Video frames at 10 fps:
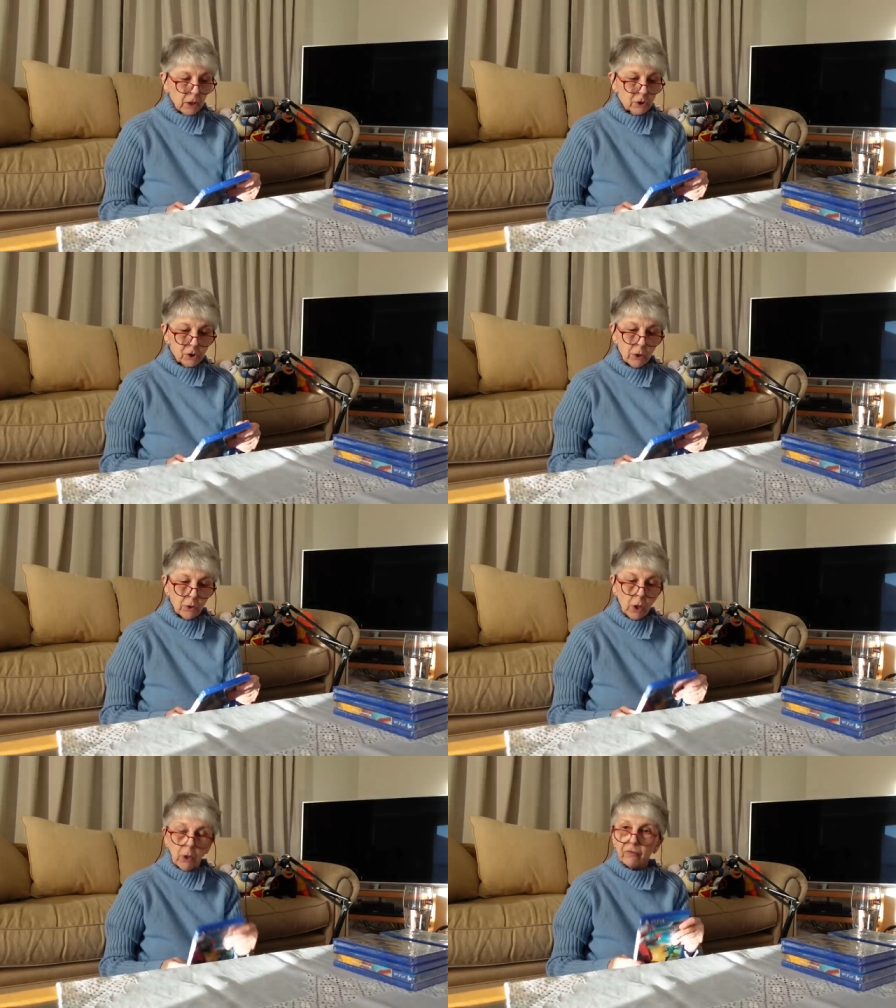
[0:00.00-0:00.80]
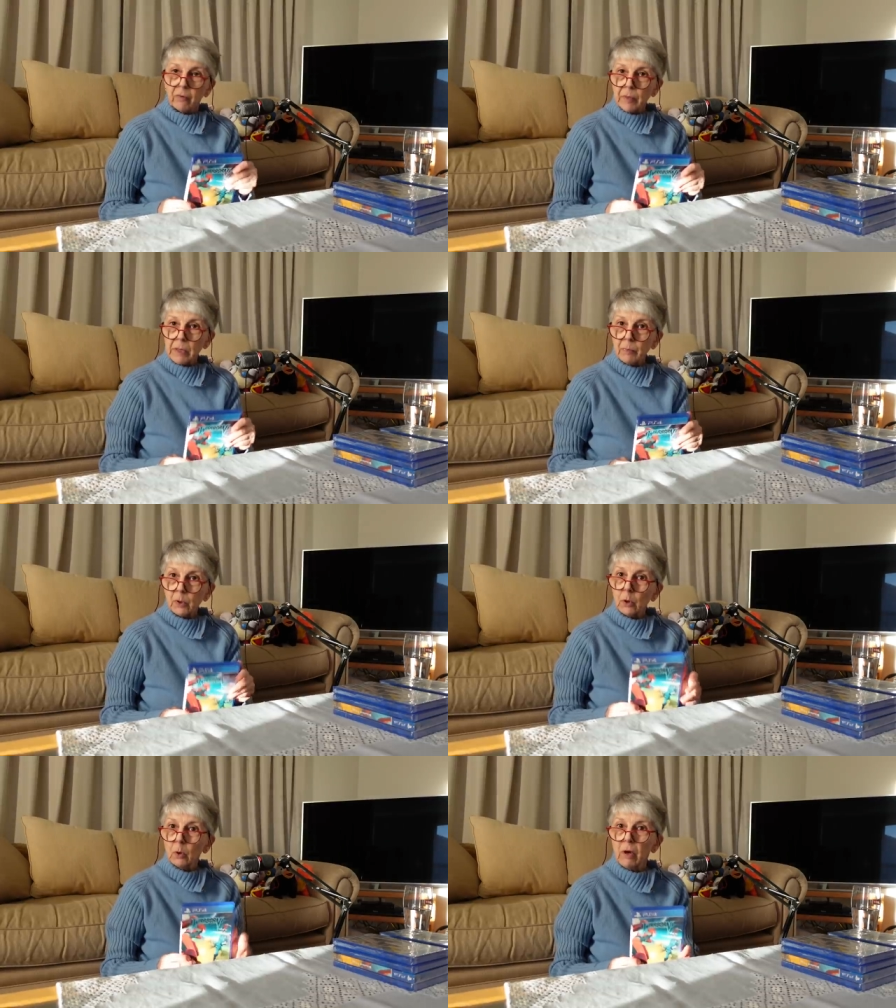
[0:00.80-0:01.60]
So for
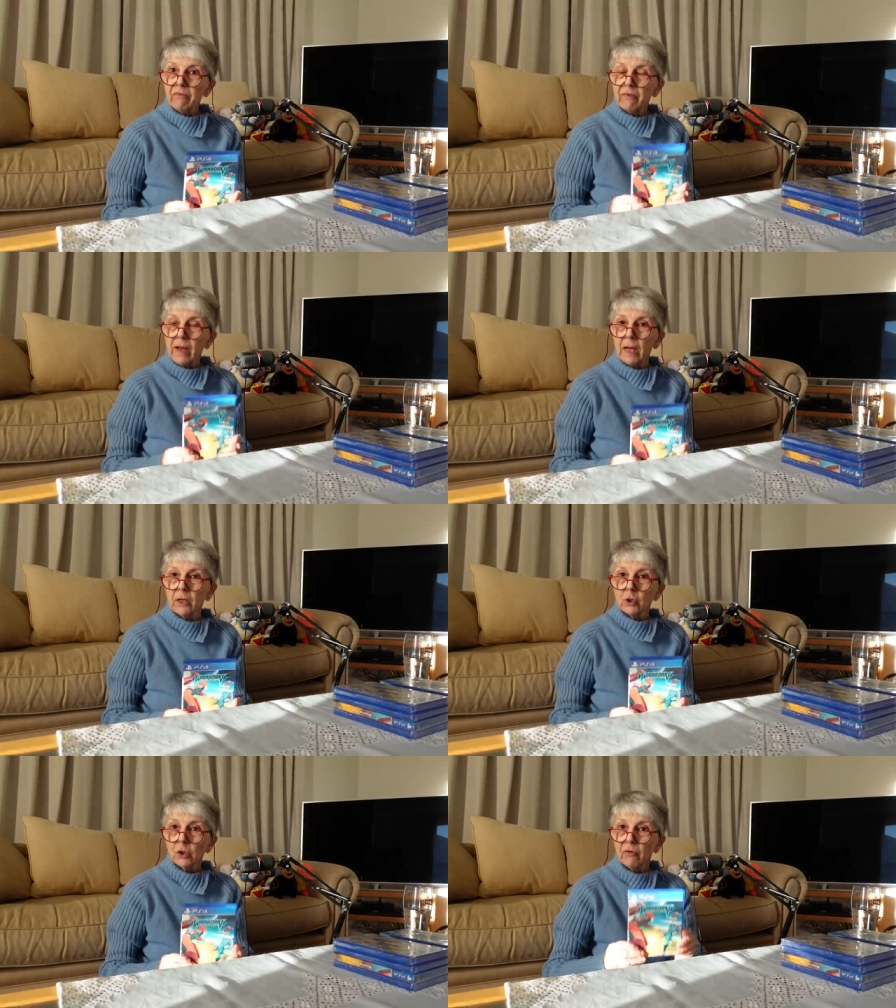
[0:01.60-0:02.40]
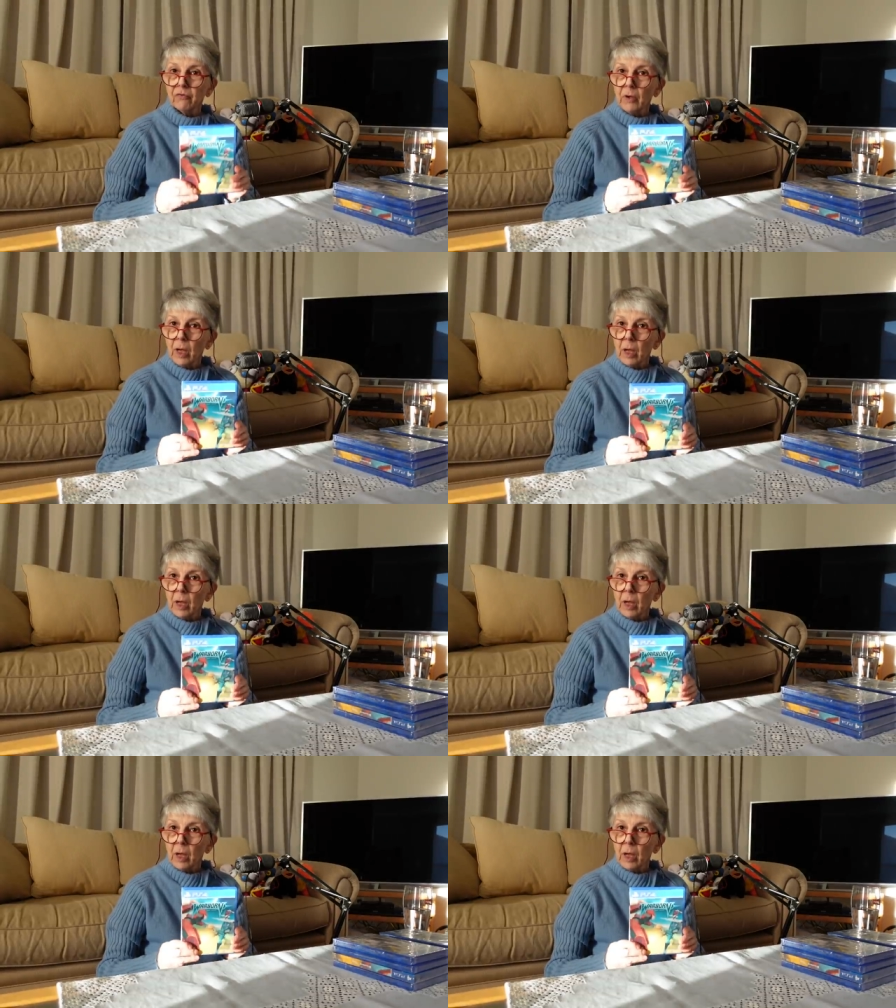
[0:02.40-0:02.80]
people who are fans of